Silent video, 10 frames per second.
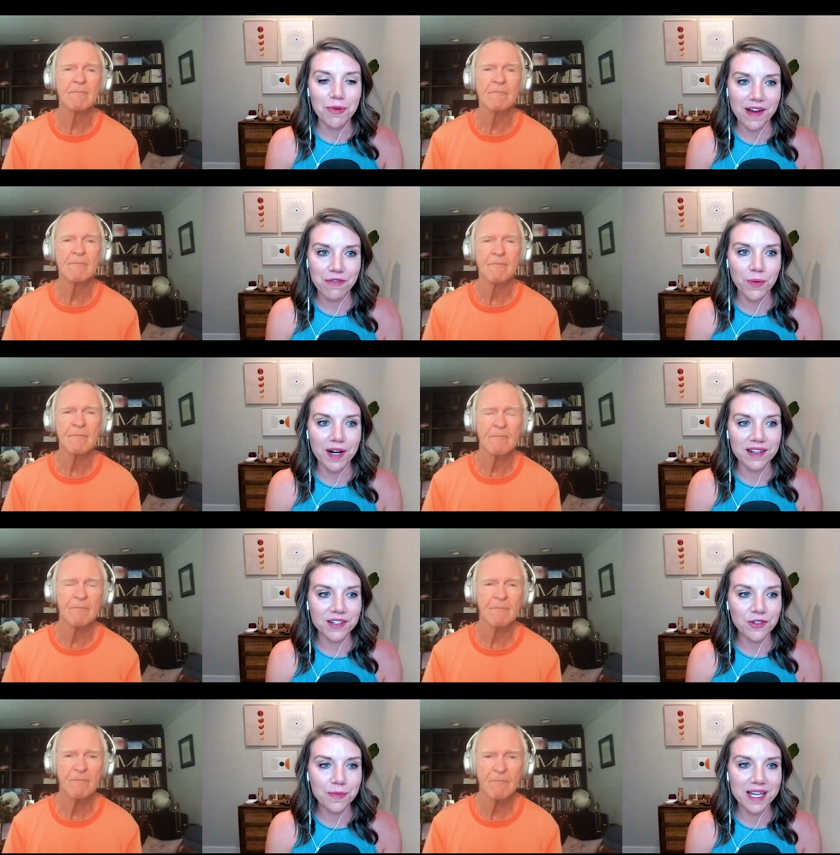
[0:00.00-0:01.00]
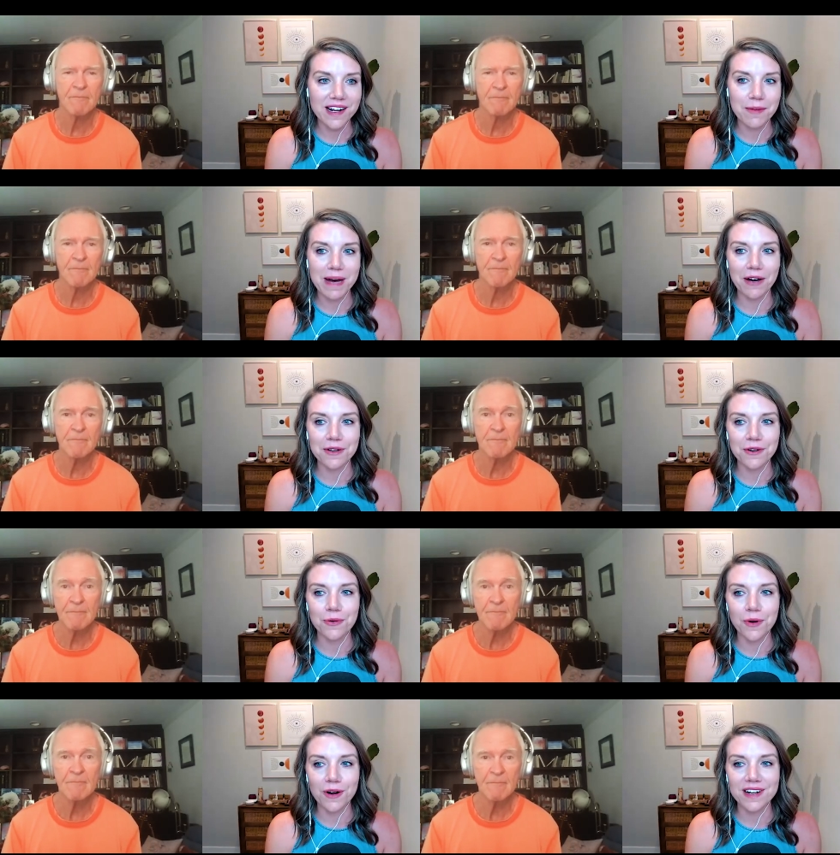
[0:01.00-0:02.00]
Speaker 1: with everyone a little bit about
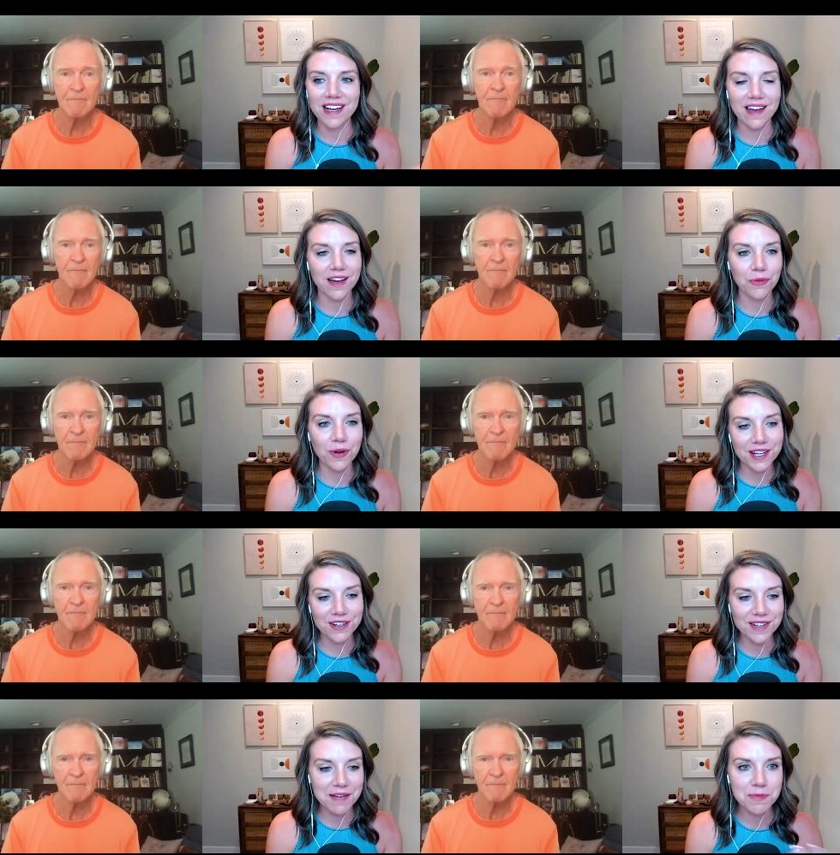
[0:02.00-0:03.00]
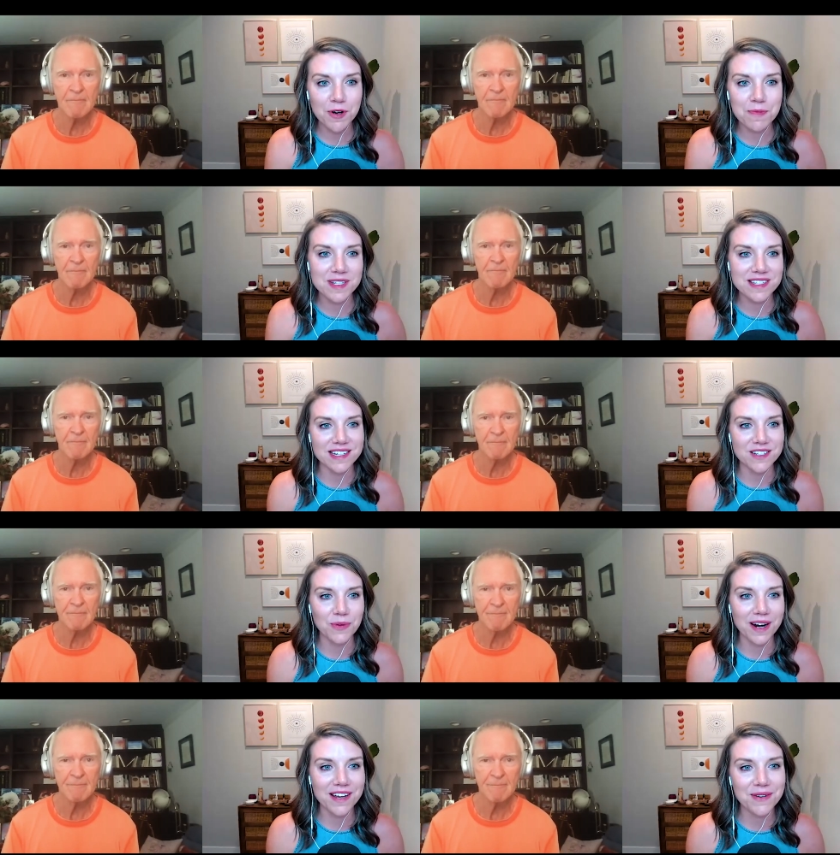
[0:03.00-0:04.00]
your work and what your life's purpose
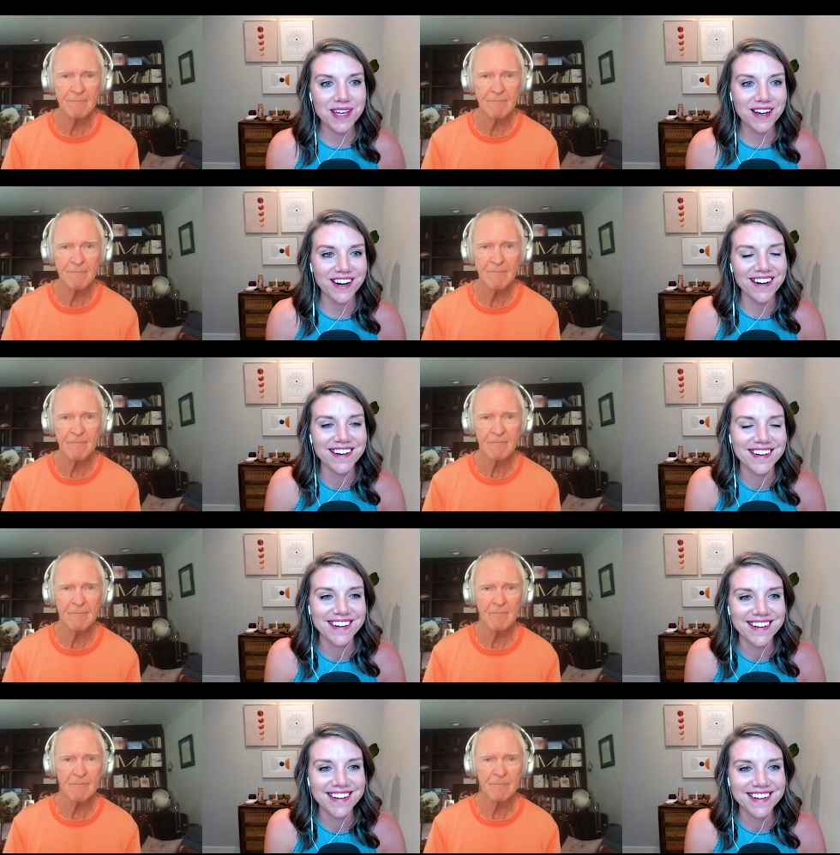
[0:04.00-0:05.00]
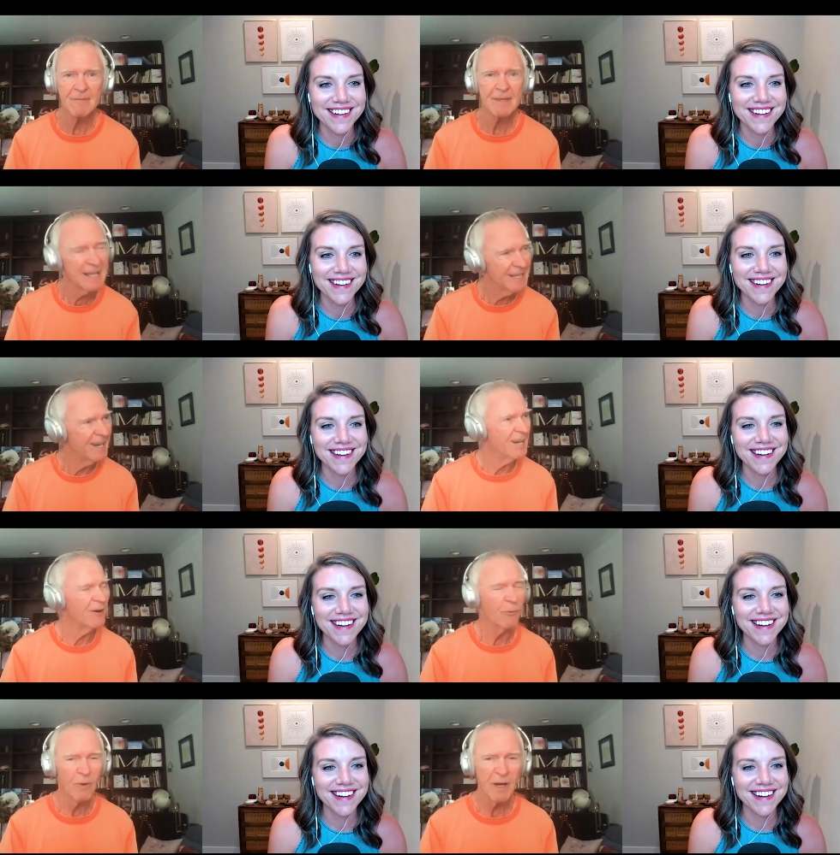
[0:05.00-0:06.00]
is. Why are you here?
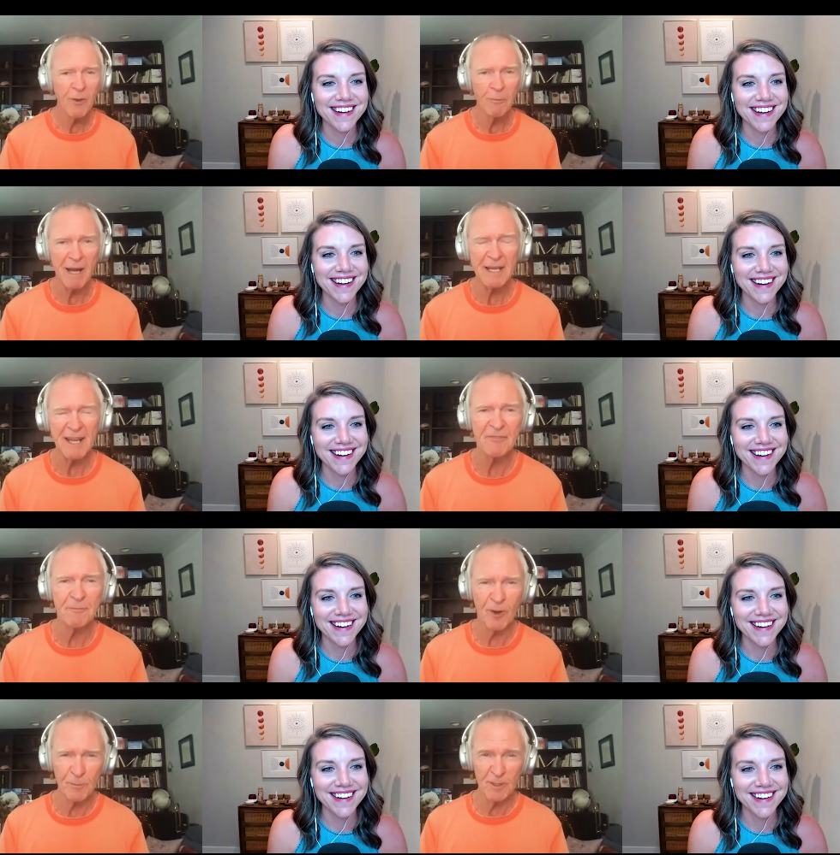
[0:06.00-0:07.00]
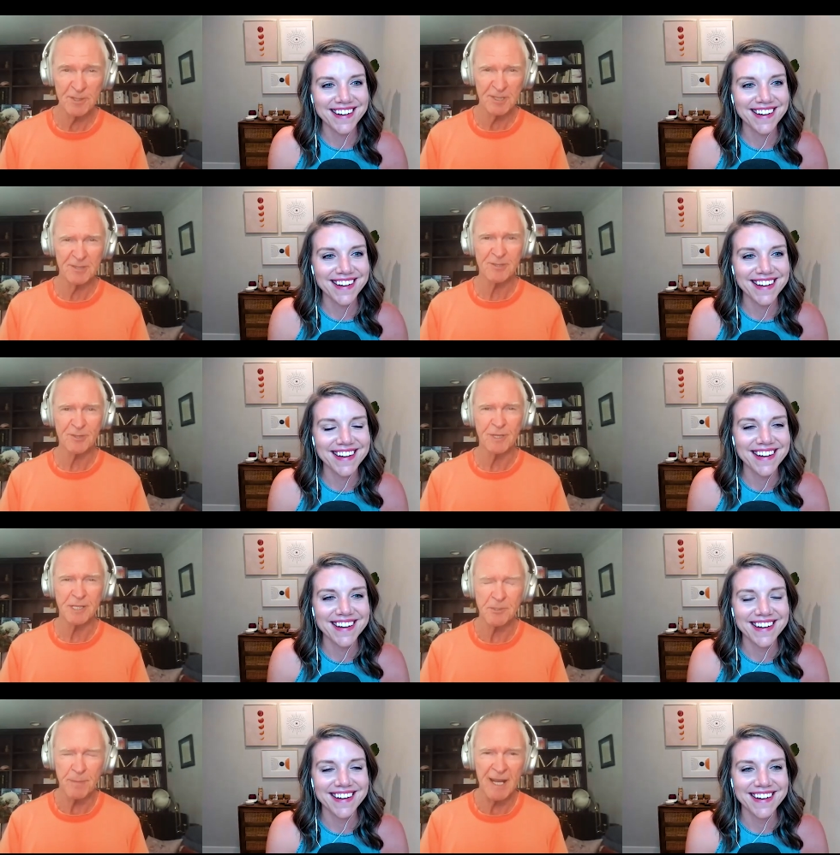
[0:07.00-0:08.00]
Speaker 2: Well, my life purpose is to
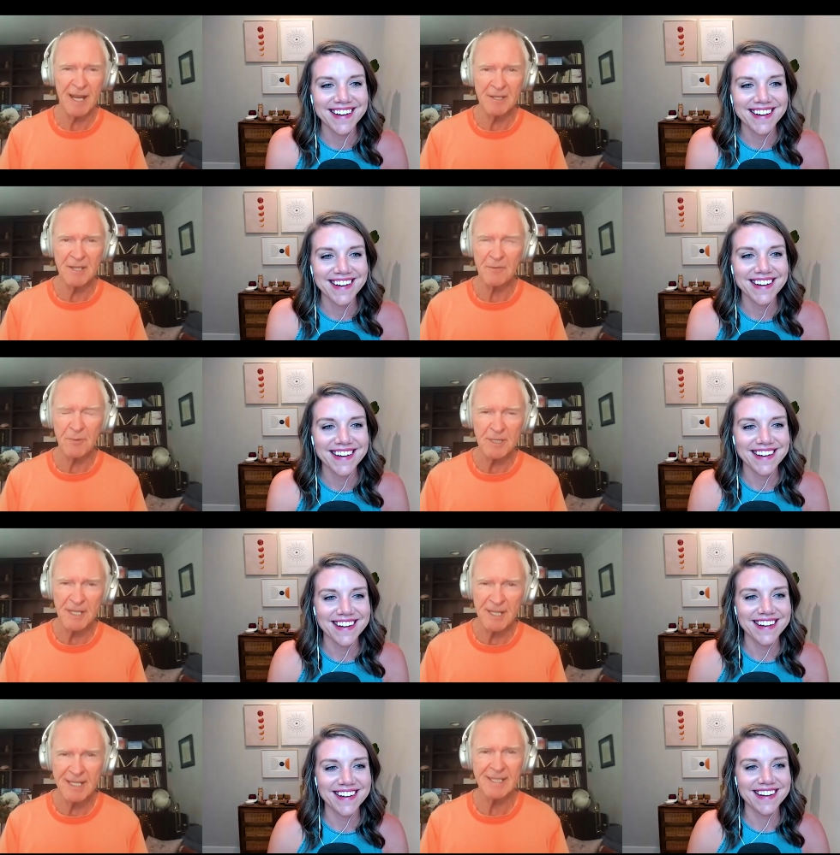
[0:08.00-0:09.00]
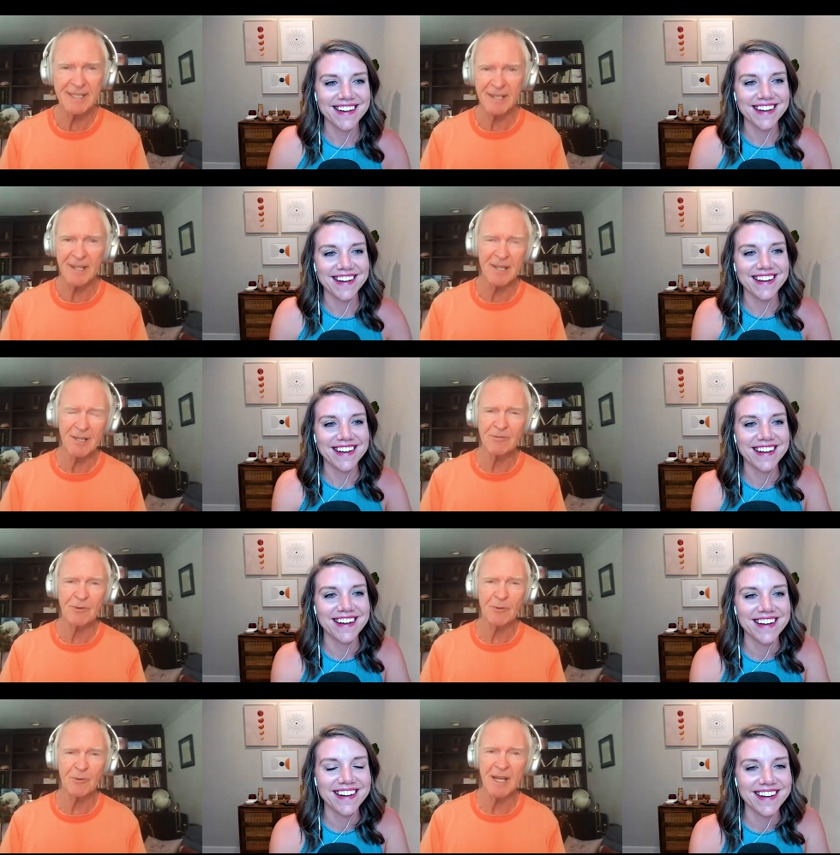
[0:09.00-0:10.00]
expand every day in
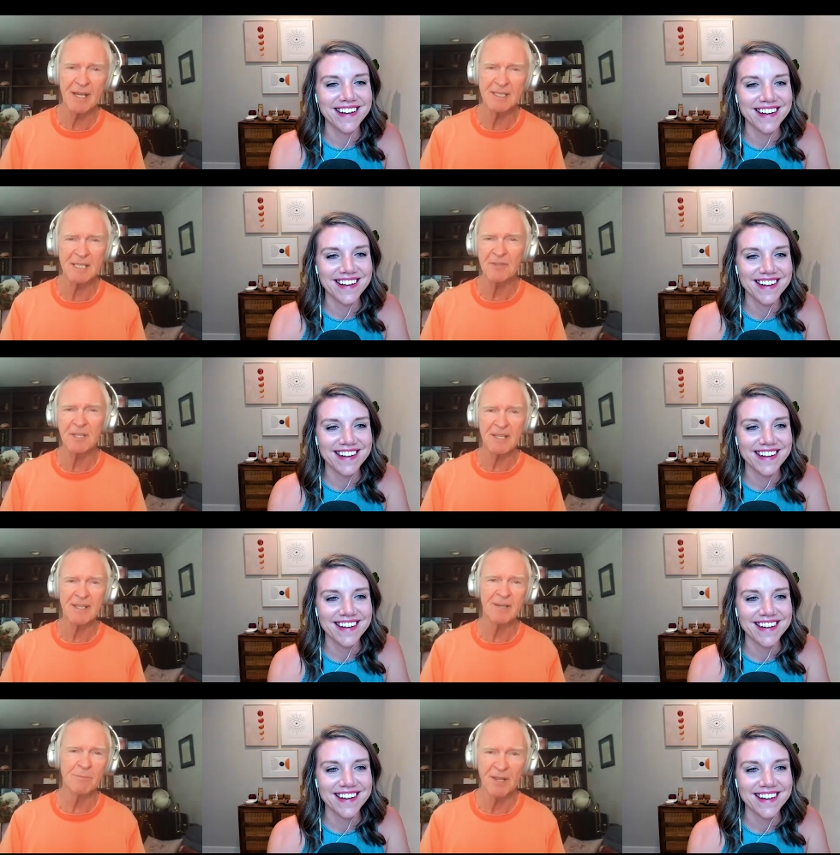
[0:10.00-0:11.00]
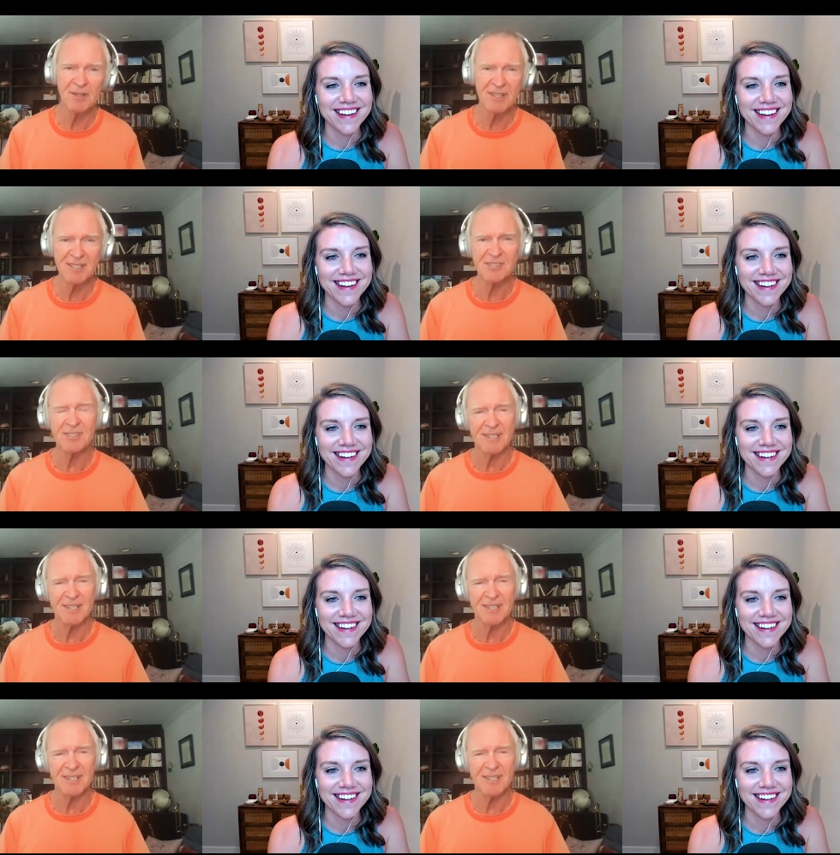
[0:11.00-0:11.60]
love, creativity, abundance,